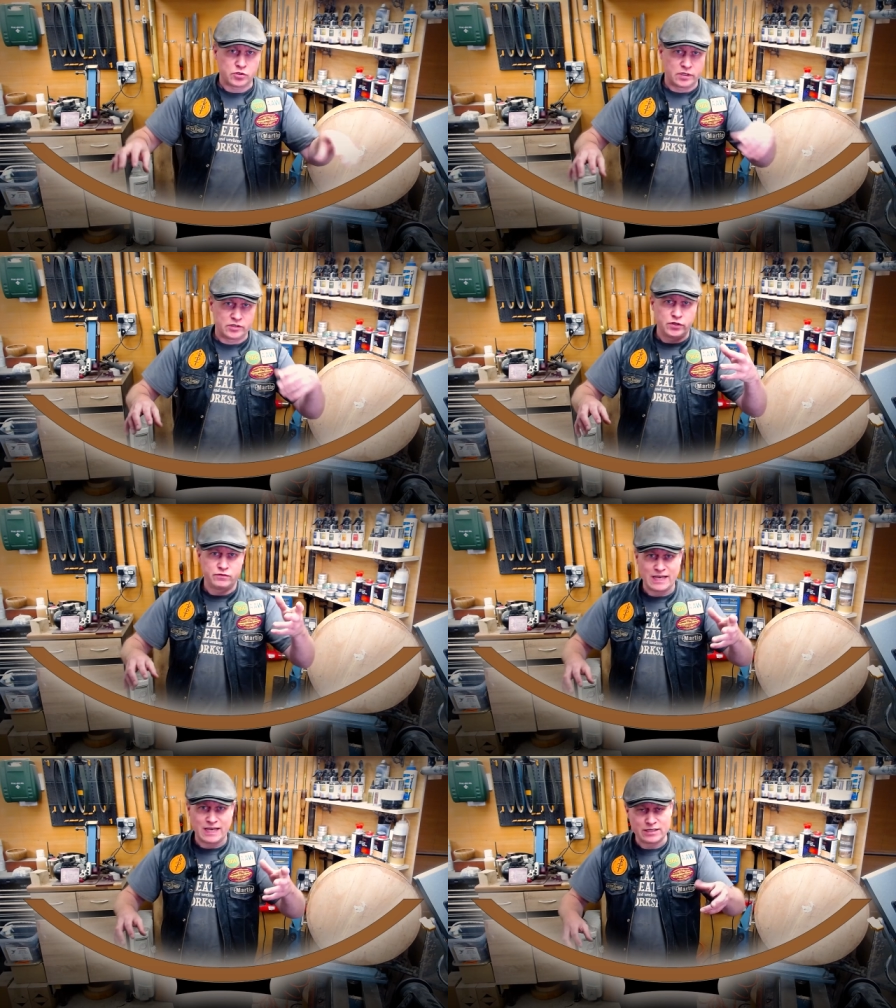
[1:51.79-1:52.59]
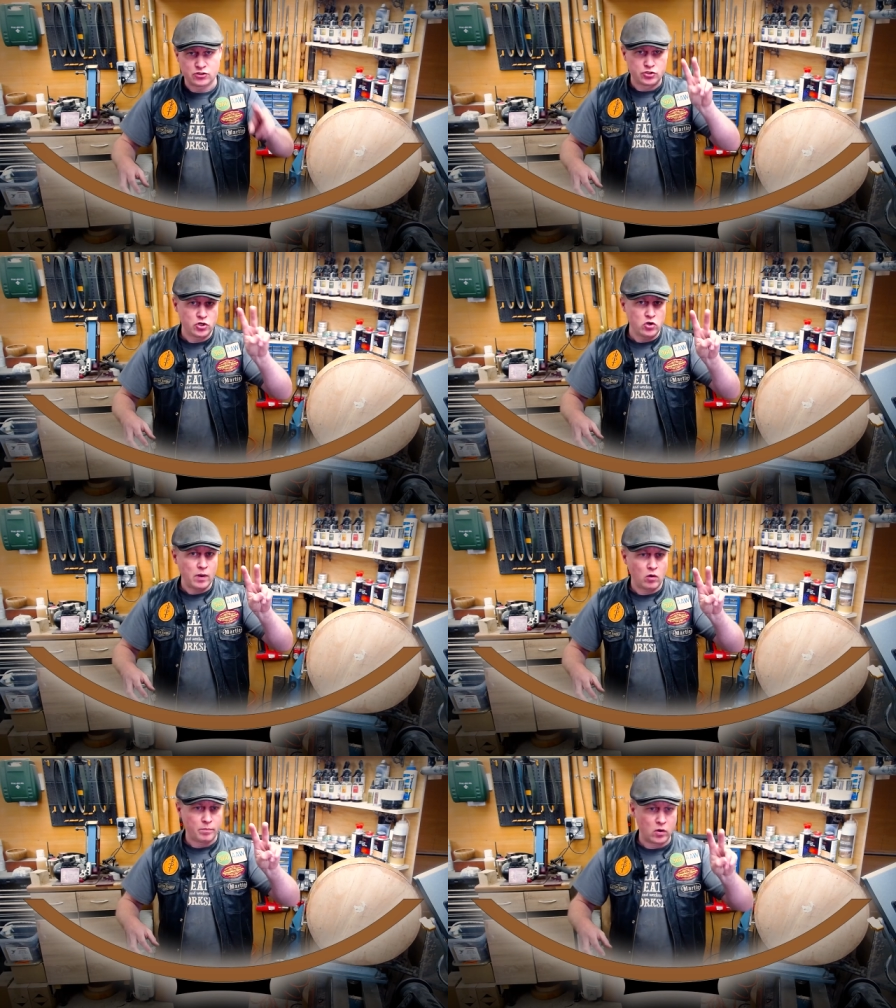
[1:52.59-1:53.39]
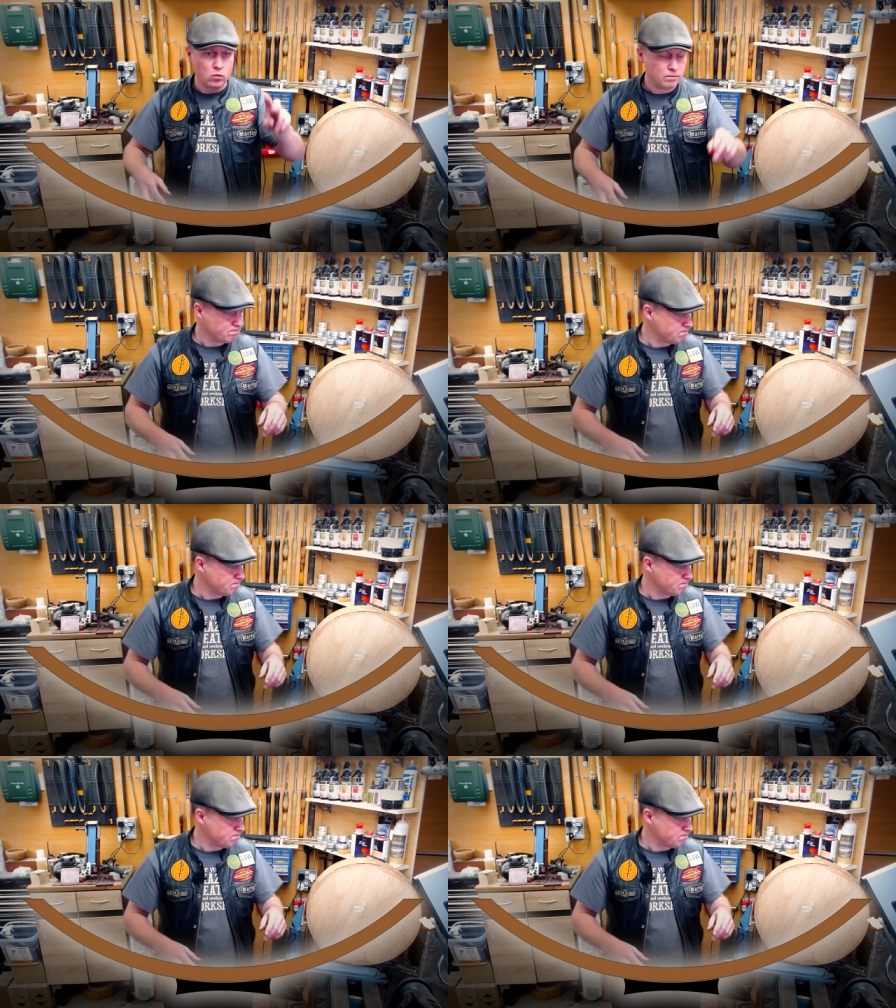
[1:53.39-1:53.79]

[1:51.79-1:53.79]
So as you've seen it's a two-part bowl